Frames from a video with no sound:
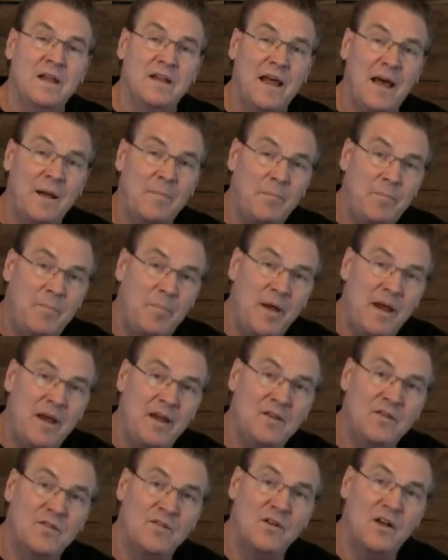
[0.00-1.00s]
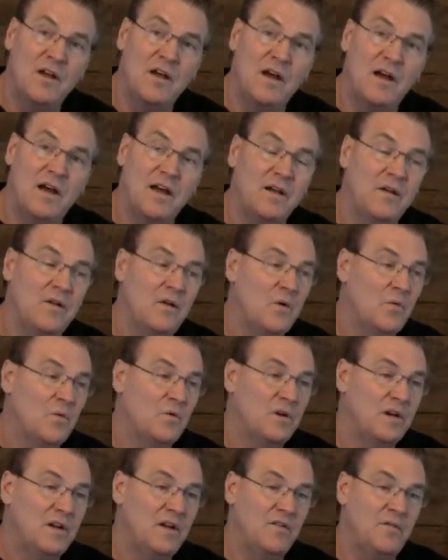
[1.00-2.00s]
That baseline
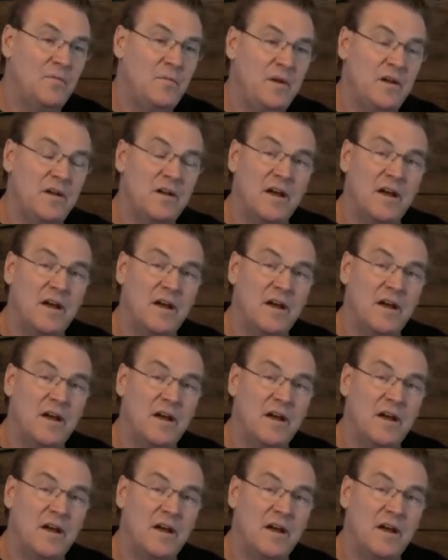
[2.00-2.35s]
will give me